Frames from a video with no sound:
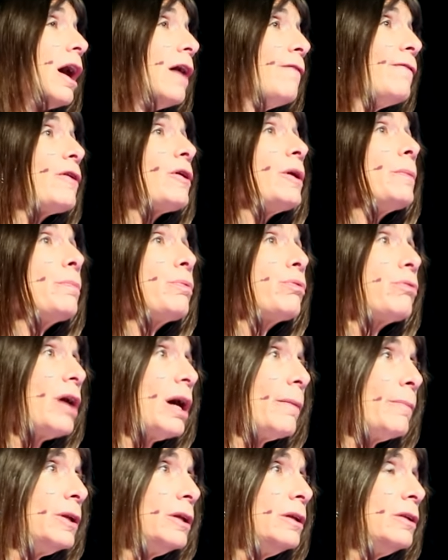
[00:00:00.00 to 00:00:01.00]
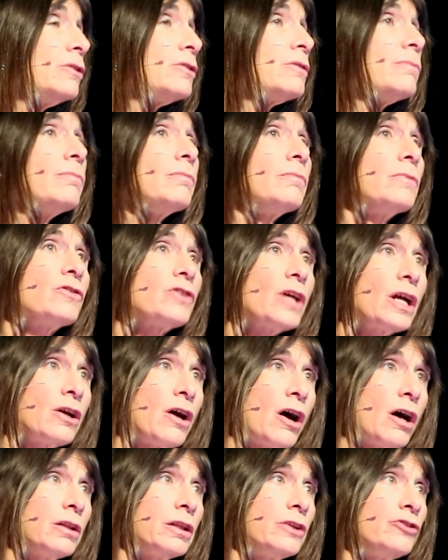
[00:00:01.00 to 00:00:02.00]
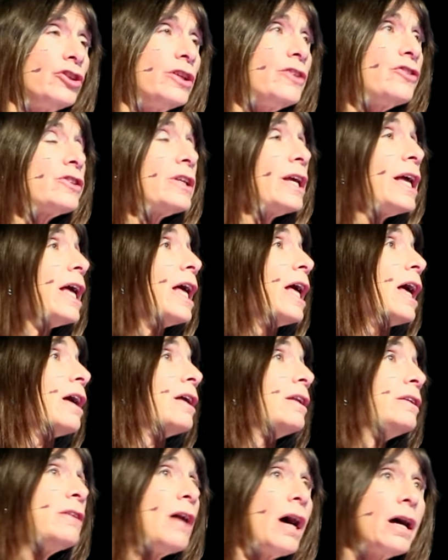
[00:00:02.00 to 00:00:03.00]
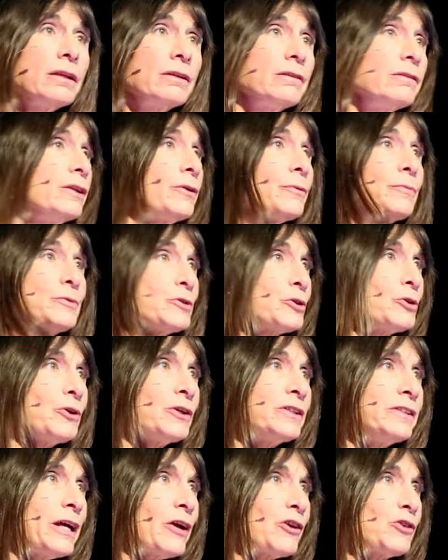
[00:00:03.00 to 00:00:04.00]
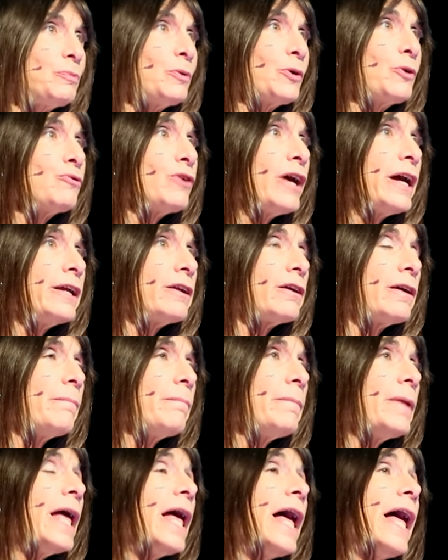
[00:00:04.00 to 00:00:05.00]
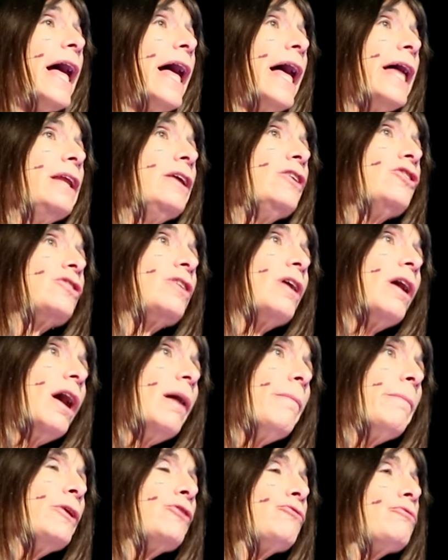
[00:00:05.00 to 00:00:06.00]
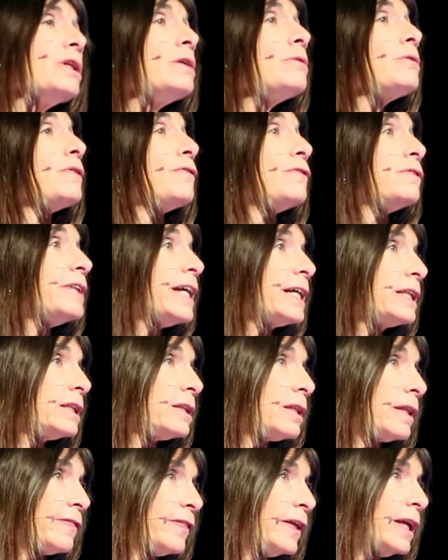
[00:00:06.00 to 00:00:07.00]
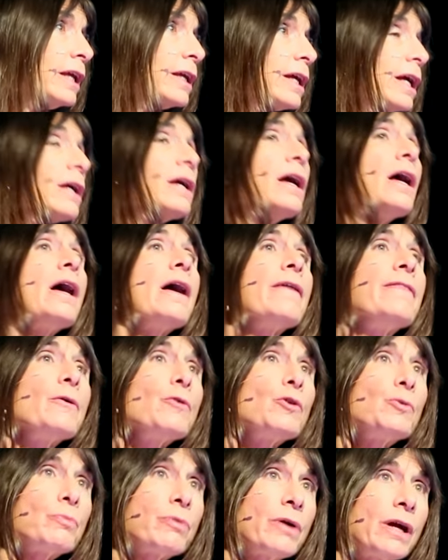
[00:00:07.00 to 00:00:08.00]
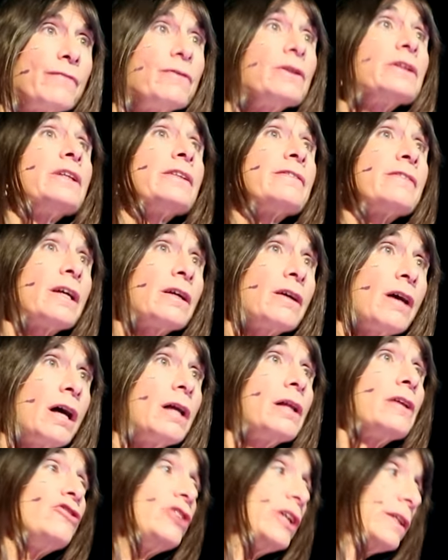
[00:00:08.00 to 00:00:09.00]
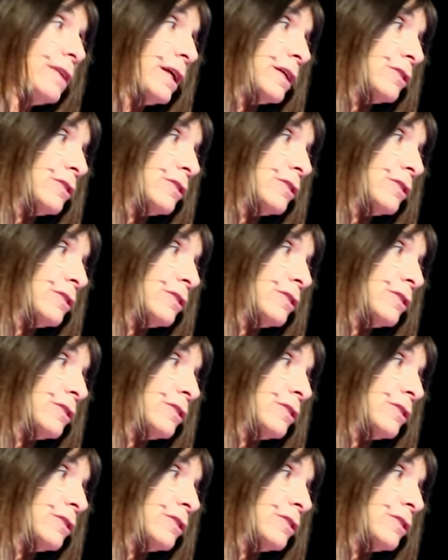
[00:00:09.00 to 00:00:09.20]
a very prominent psychologist, not an obscure textbook writer. And his comment really reflected the thinking that was prevalent in psychology at